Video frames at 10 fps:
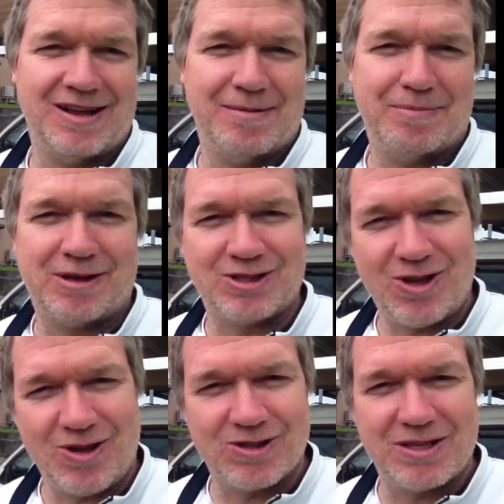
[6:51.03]
Because
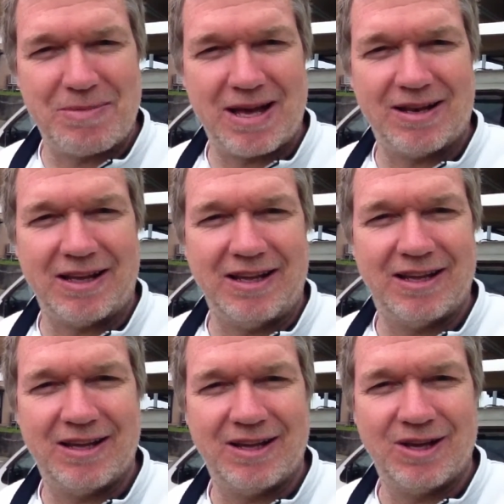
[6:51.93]
ultimately,
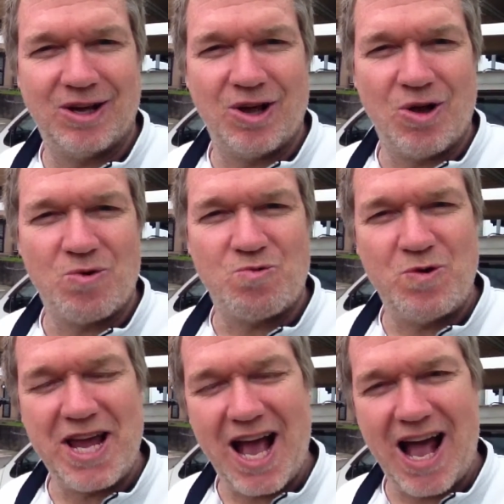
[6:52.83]

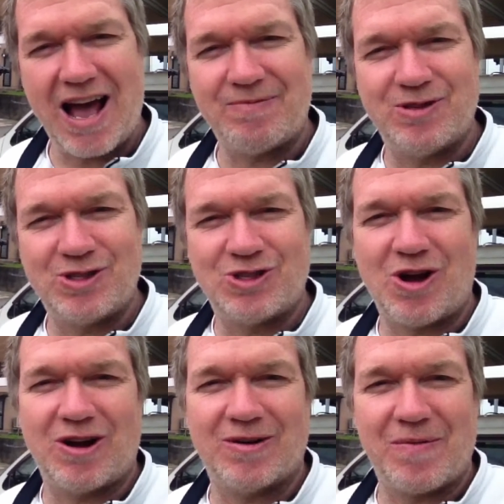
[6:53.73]
we have to
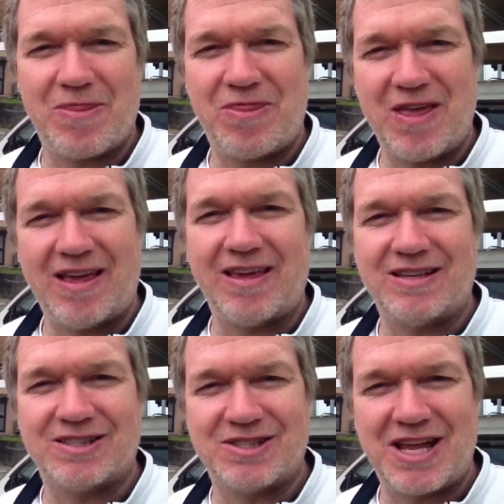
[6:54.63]
start thinking
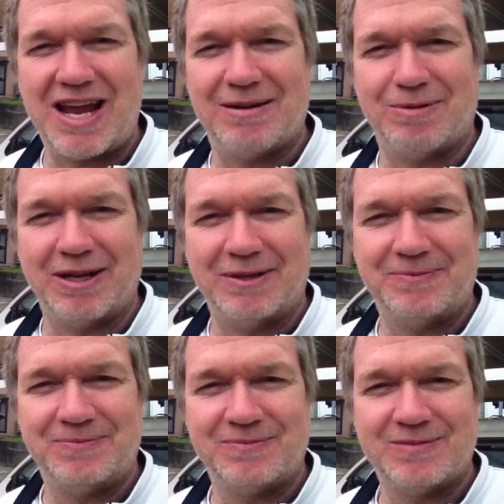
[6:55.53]
sustainably
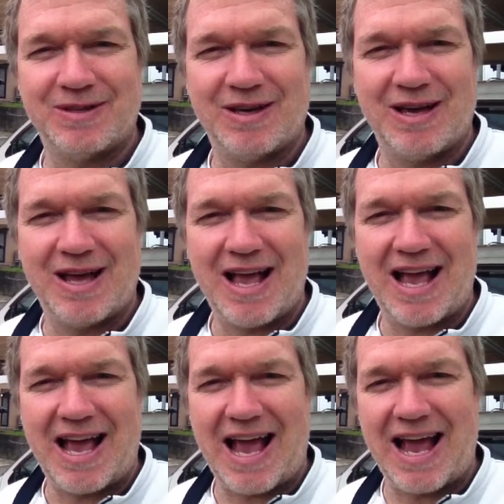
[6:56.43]

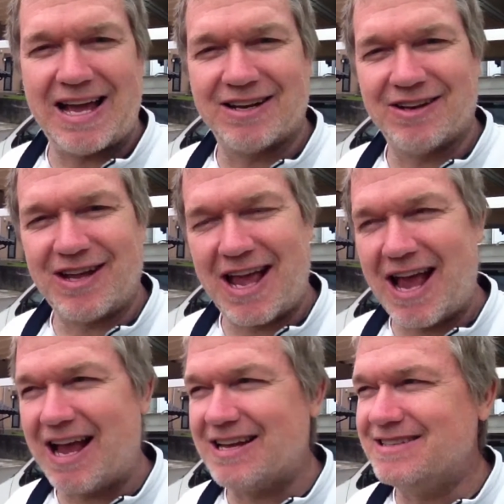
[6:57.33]
and
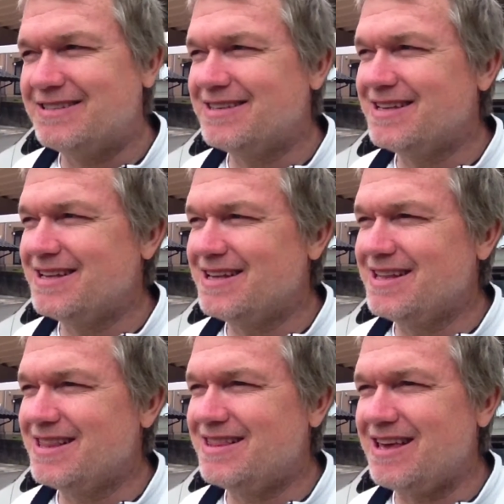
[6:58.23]

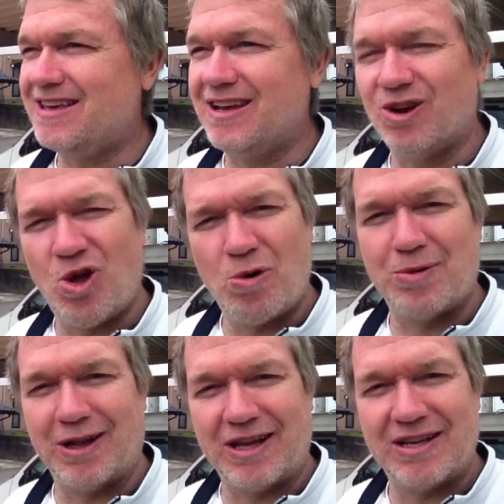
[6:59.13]
thinking
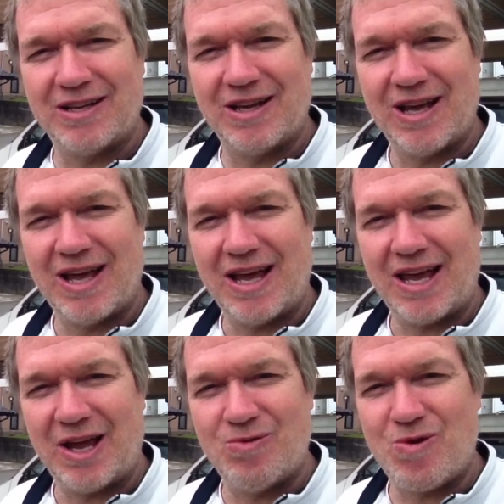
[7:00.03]
globally
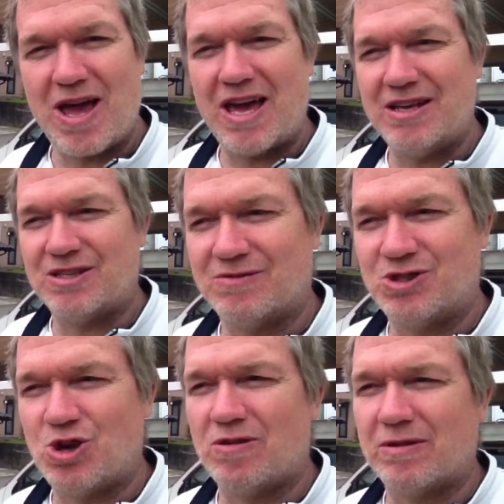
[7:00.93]
in ways
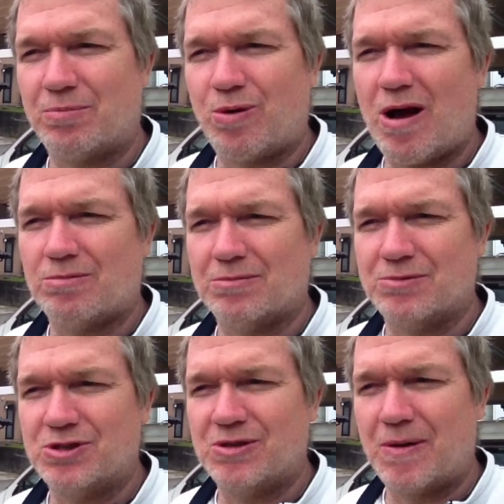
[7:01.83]
solving
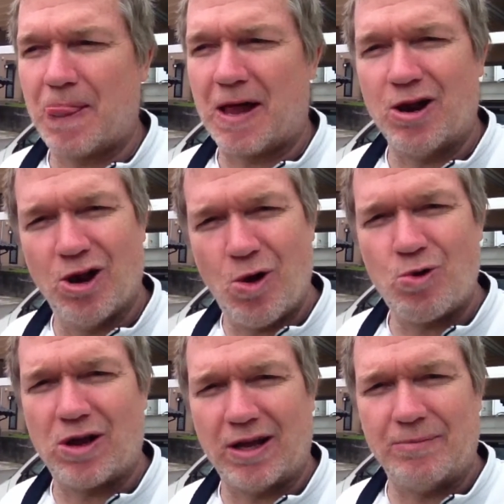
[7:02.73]
problems
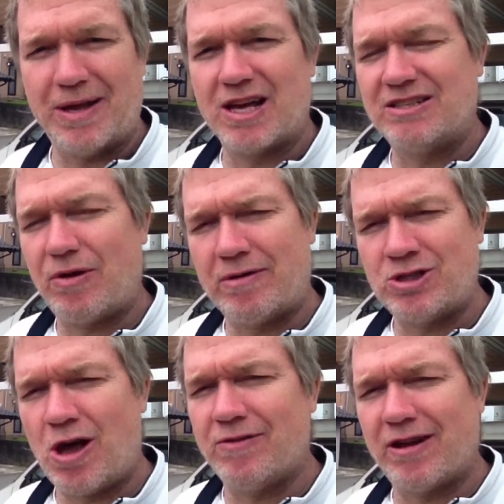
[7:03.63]
locally. Because if we
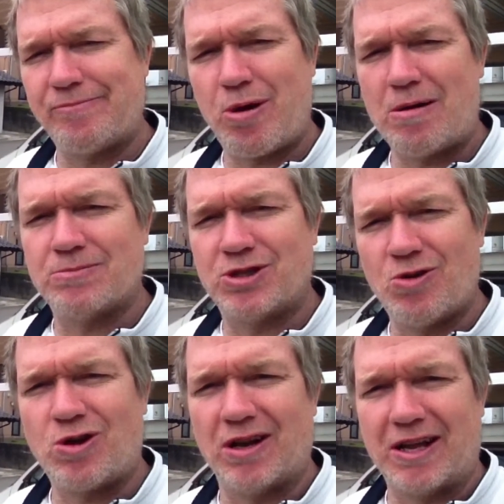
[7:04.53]
solve enough problems
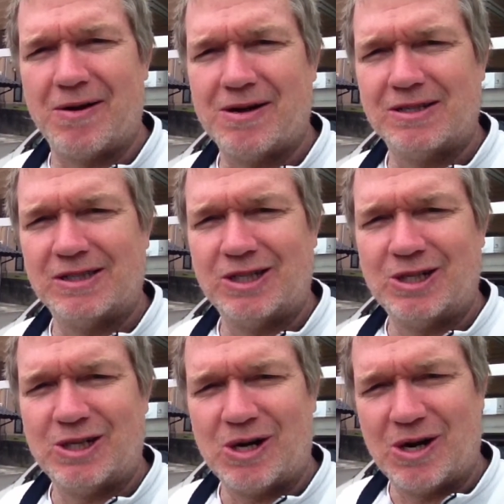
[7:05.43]
locally,
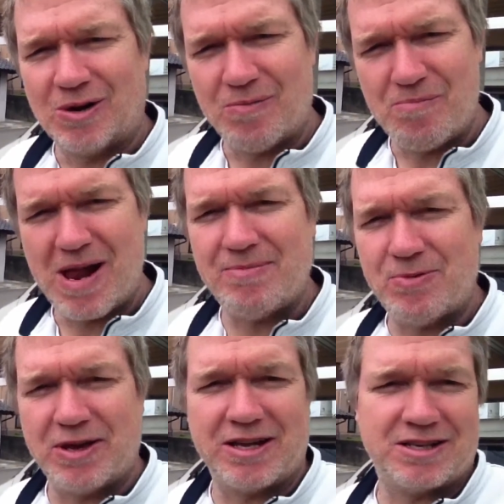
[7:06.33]
maybe
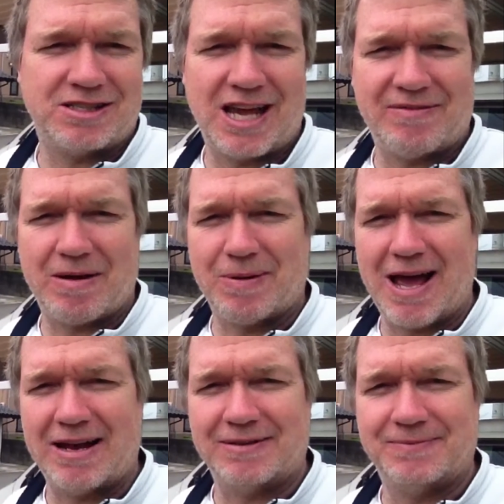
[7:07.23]
we can just save our
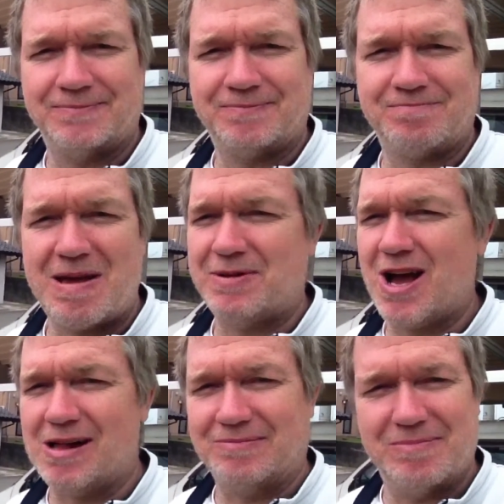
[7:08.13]
planet. Maybe
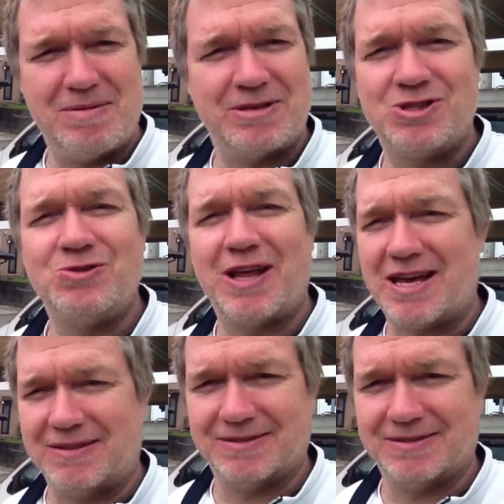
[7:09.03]
not. Maybe it's too late.